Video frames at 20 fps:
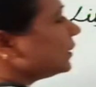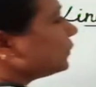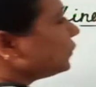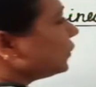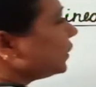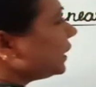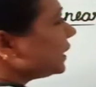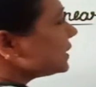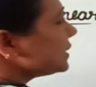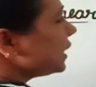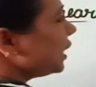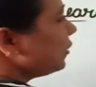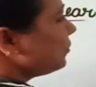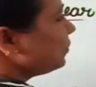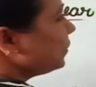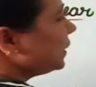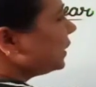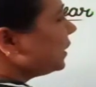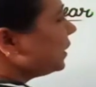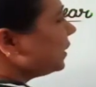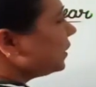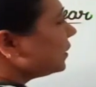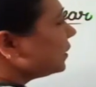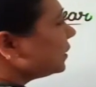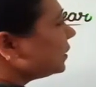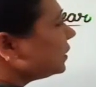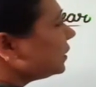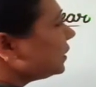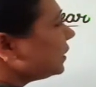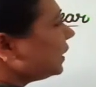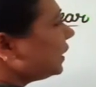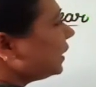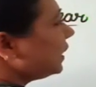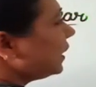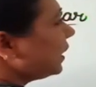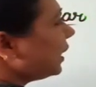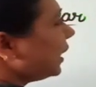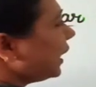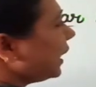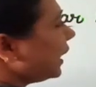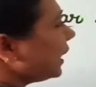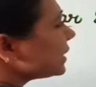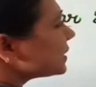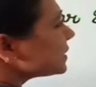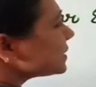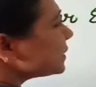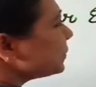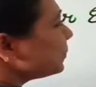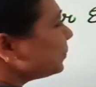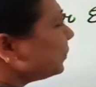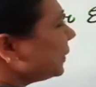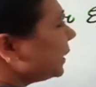For example, 3x